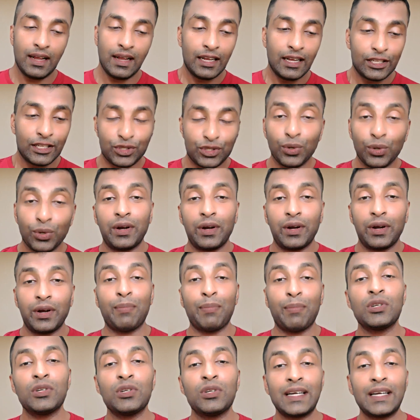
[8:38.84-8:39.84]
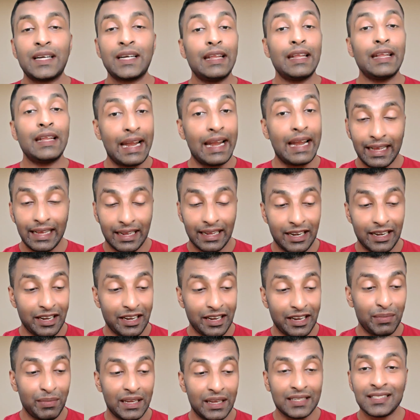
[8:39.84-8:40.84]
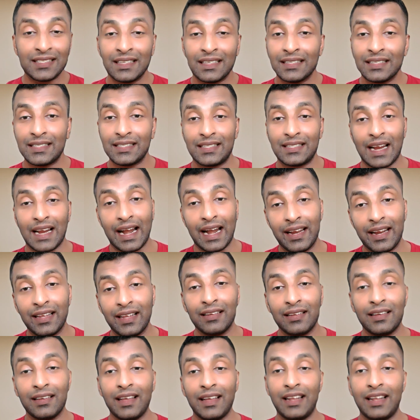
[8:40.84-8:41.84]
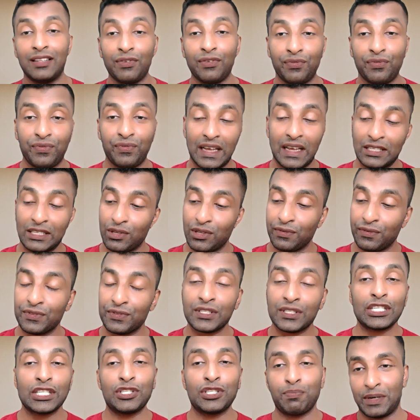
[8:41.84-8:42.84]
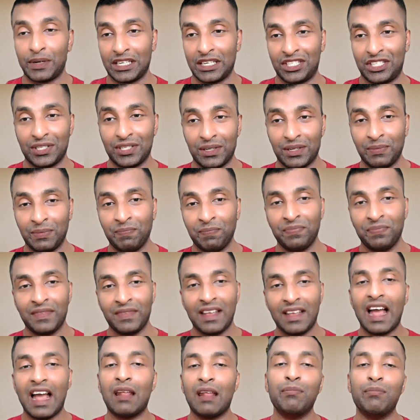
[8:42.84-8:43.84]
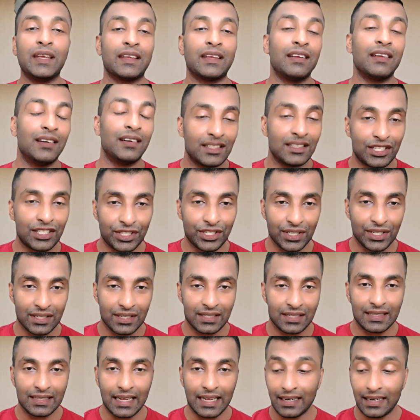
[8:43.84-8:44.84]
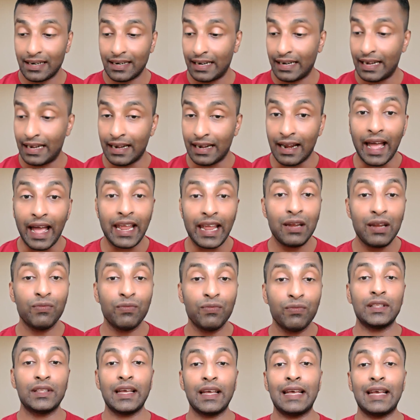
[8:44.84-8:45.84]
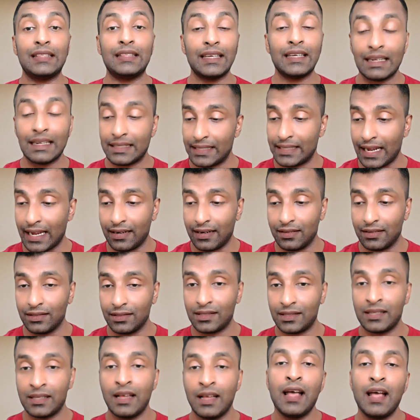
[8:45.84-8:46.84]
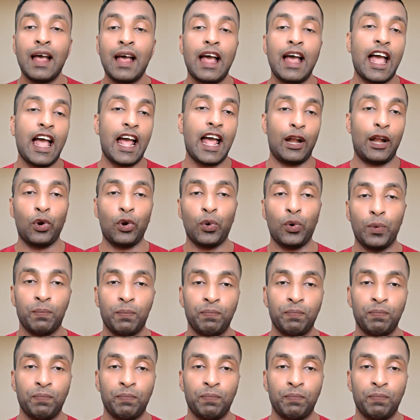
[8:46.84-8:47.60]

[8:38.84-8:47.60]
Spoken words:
So, demonstrating integrity means standing in the face of such pressure and making decisions that are in line with ethical standards and law.